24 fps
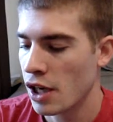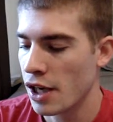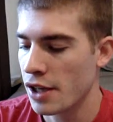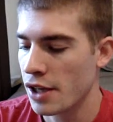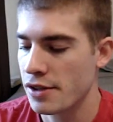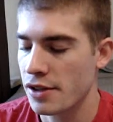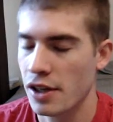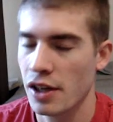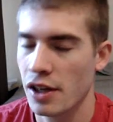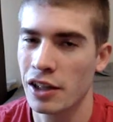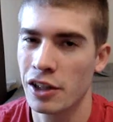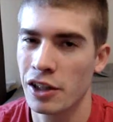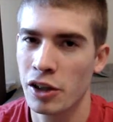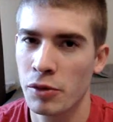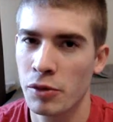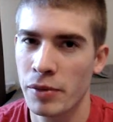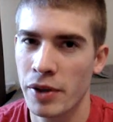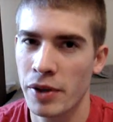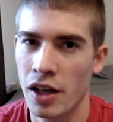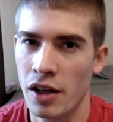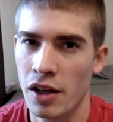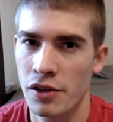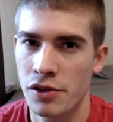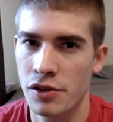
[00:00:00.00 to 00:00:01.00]
It's a little
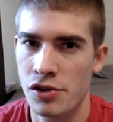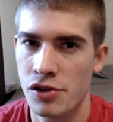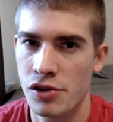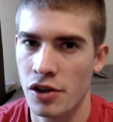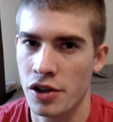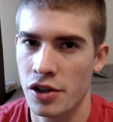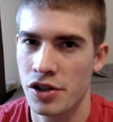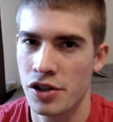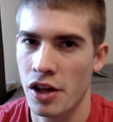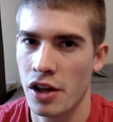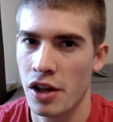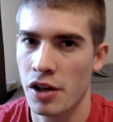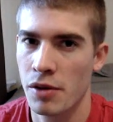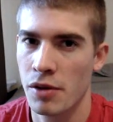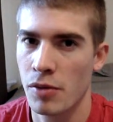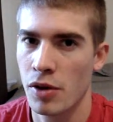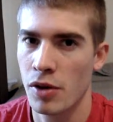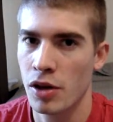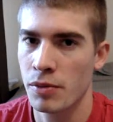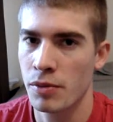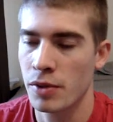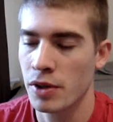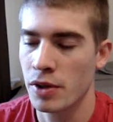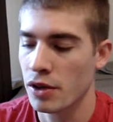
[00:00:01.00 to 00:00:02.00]
bit unstructured at the
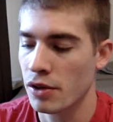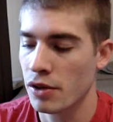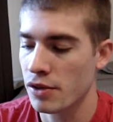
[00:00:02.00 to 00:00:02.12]
moment.